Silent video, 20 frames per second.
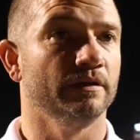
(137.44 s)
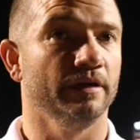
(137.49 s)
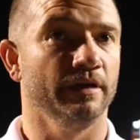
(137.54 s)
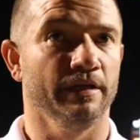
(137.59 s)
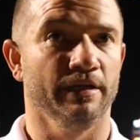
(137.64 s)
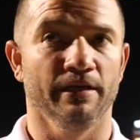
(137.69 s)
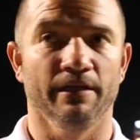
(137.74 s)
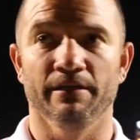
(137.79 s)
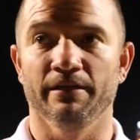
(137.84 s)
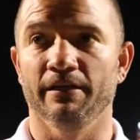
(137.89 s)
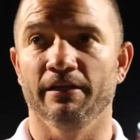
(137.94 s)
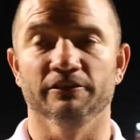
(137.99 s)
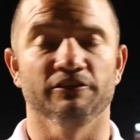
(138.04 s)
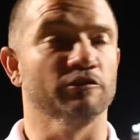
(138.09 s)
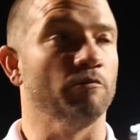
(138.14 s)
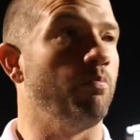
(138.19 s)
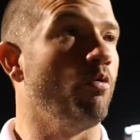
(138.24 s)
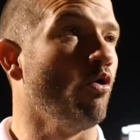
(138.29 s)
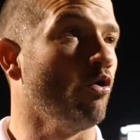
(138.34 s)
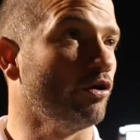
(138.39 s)
and
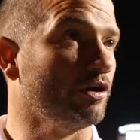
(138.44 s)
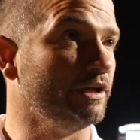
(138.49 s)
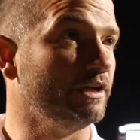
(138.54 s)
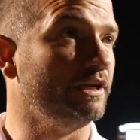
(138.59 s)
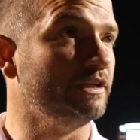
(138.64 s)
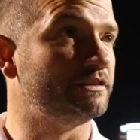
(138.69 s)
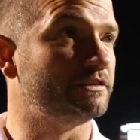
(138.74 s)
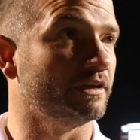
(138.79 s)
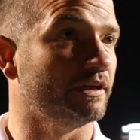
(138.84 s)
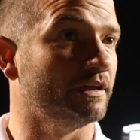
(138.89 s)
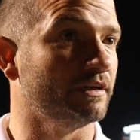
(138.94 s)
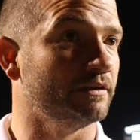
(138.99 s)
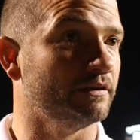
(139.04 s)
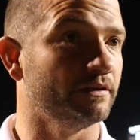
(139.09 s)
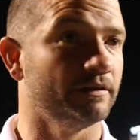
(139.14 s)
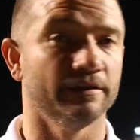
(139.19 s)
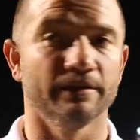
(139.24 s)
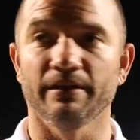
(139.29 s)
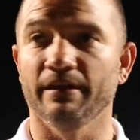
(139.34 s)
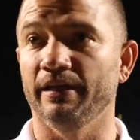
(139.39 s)
supporting each
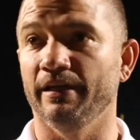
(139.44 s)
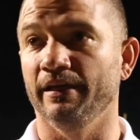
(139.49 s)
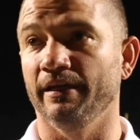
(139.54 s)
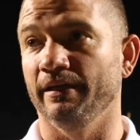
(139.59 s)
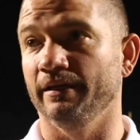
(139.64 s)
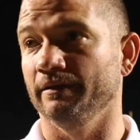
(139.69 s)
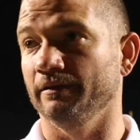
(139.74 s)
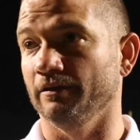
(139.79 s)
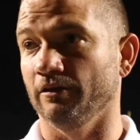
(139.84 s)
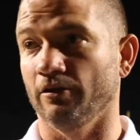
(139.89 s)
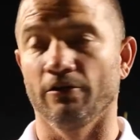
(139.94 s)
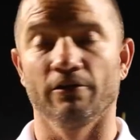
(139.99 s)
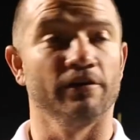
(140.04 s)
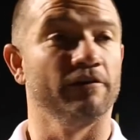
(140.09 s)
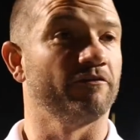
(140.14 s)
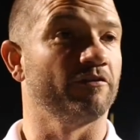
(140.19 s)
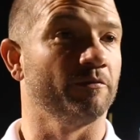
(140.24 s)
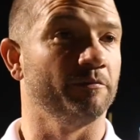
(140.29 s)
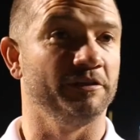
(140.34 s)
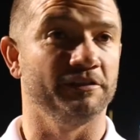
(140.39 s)
other and
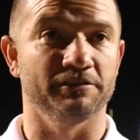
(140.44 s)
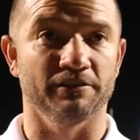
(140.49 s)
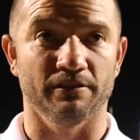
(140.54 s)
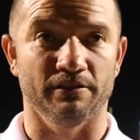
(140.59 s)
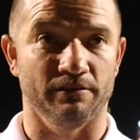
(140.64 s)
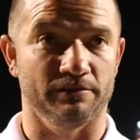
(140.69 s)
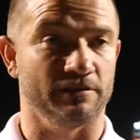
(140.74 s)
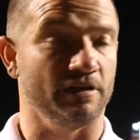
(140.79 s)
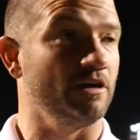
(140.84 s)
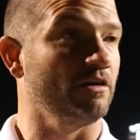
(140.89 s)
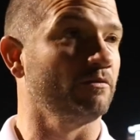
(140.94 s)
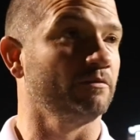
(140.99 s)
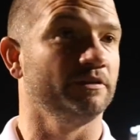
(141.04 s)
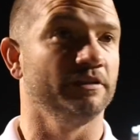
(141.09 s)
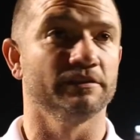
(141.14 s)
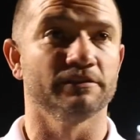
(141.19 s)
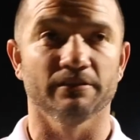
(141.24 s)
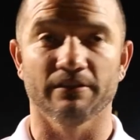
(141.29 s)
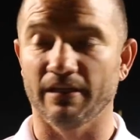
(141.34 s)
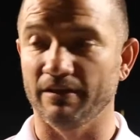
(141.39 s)
learning from each other and talking with each other.